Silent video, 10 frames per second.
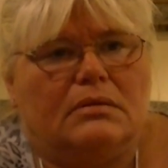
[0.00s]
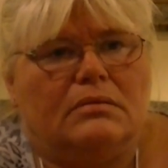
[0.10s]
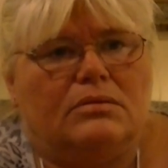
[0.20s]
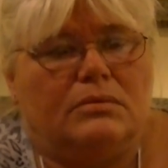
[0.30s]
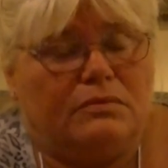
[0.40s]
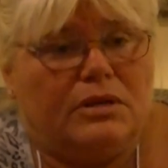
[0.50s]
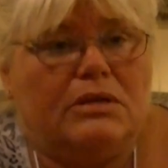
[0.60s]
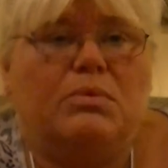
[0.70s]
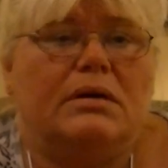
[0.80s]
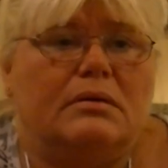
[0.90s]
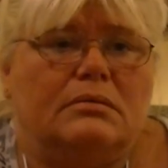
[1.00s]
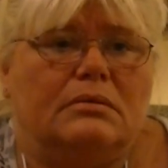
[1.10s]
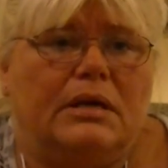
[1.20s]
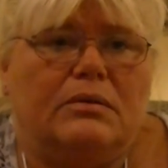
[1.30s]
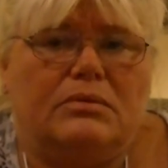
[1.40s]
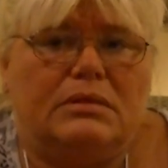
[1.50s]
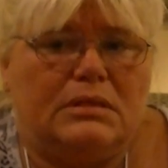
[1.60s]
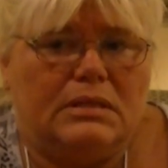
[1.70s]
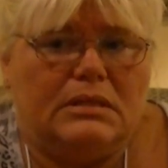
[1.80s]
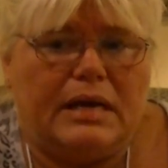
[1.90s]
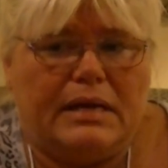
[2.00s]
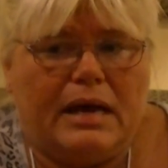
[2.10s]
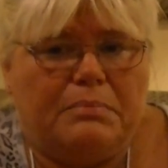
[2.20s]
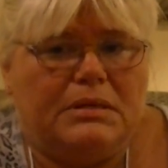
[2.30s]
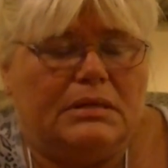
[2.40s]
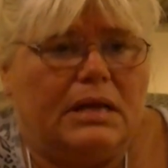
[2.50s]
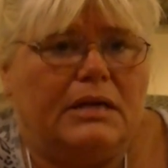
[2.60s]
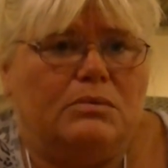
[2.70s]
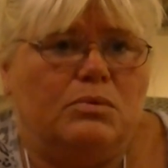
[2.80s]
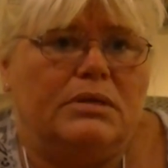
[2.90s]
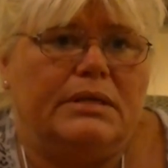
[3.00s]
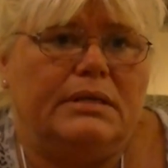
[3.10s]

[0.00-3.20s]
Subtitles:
doing very well. That happened in 91